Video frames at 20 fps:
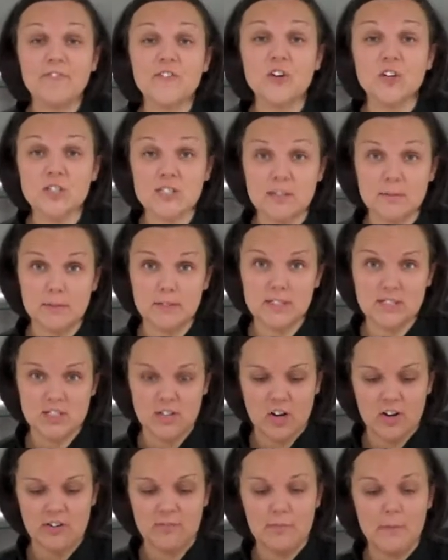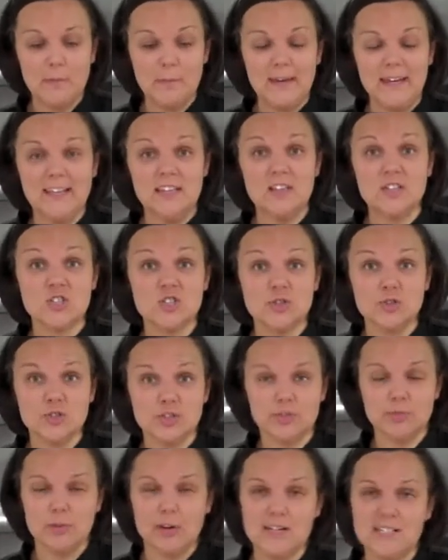First, I'm going to start by making the
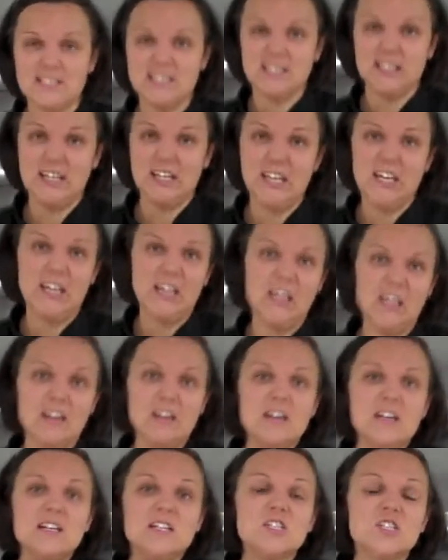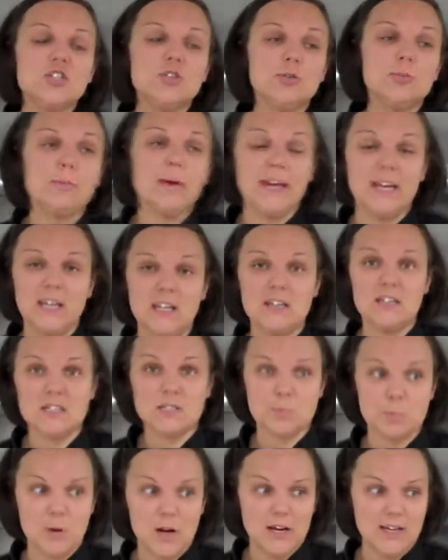sushi rice. The key to making
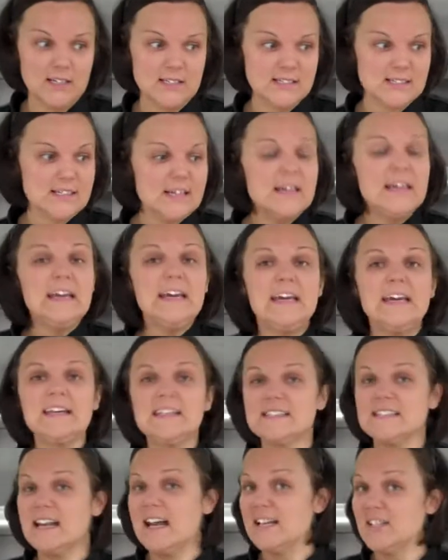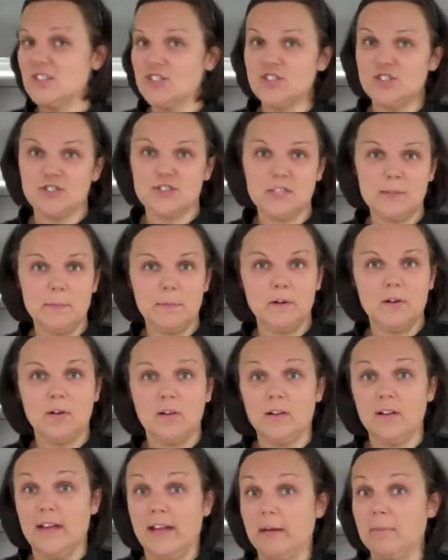this rice is not just your
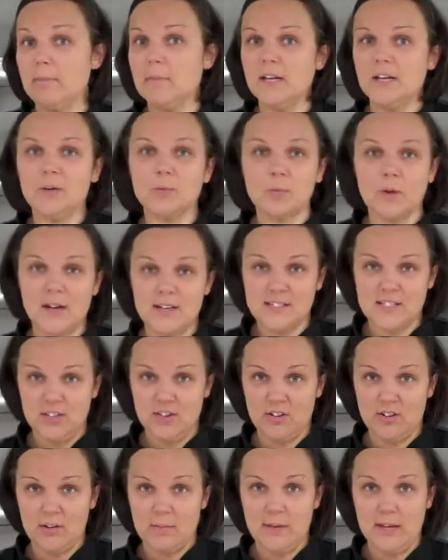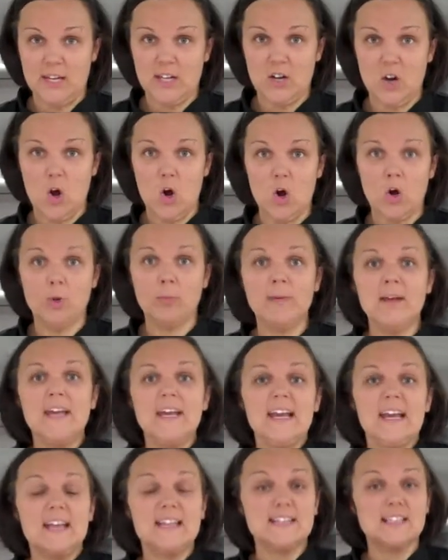typical minute rice that you're going to make at home.
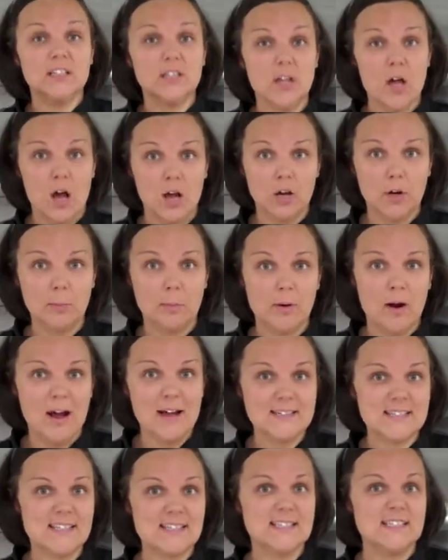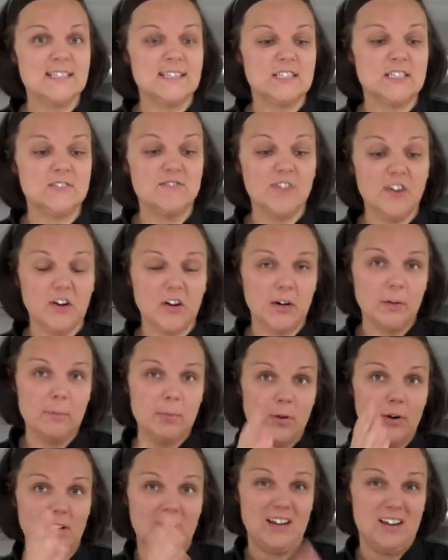It's a longer process, and it's very
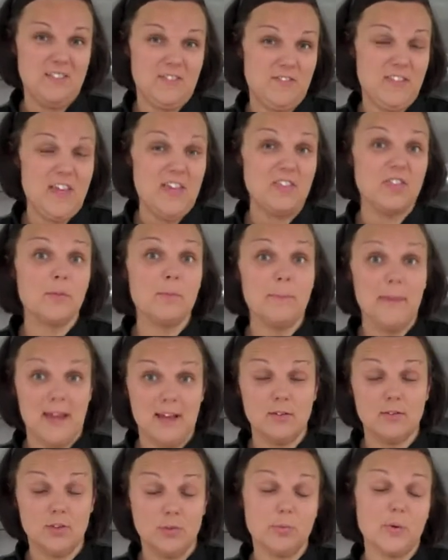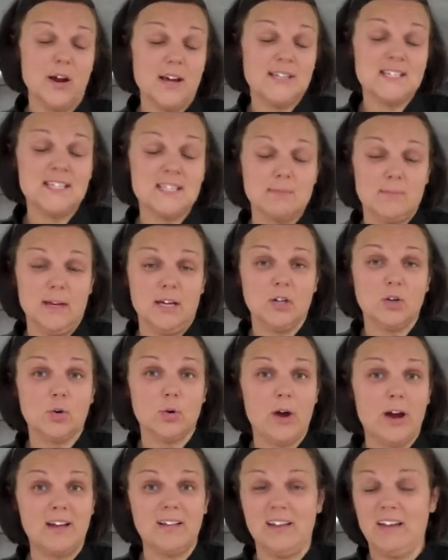important that the rice is made
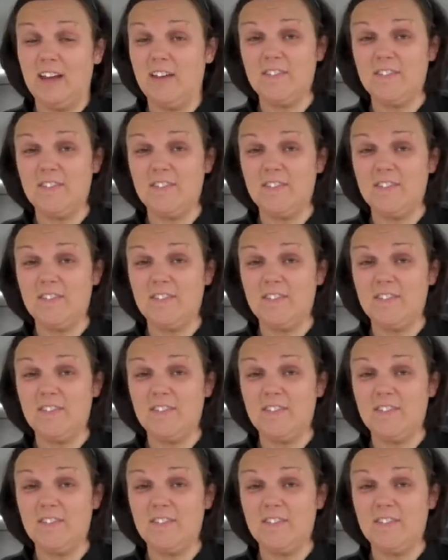correctly.